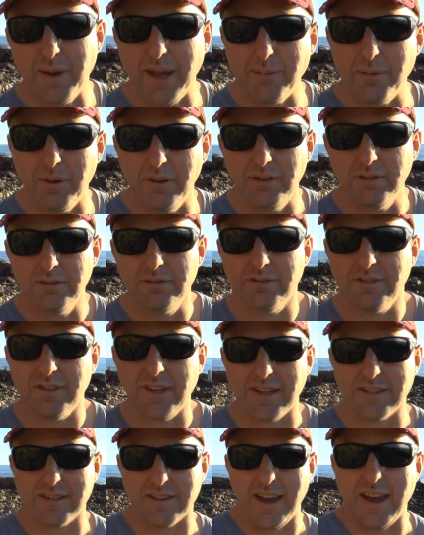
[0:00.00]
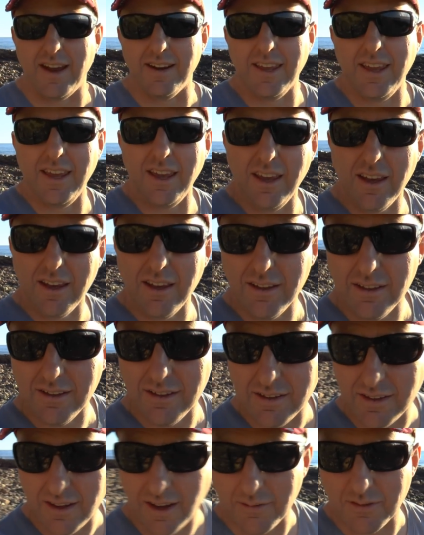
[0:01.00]
people just out here.
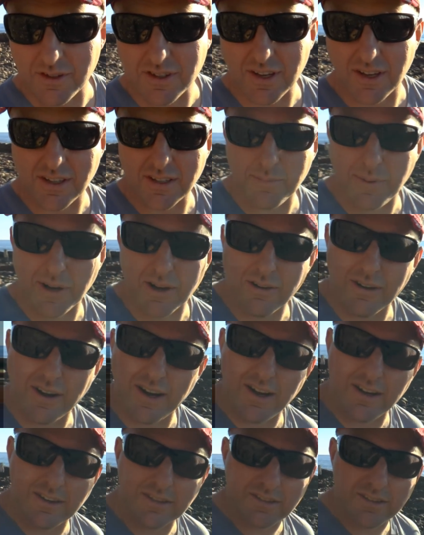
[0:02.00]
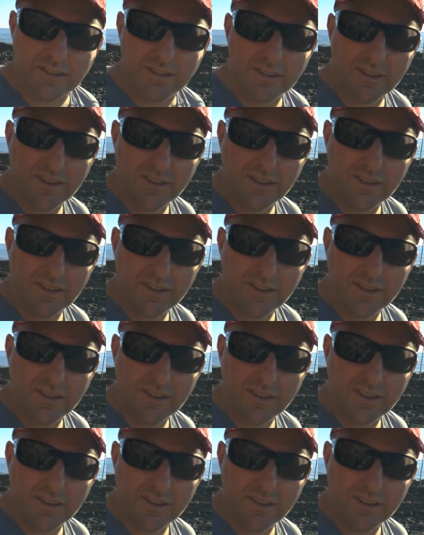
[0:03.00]
I'm just going to spin around.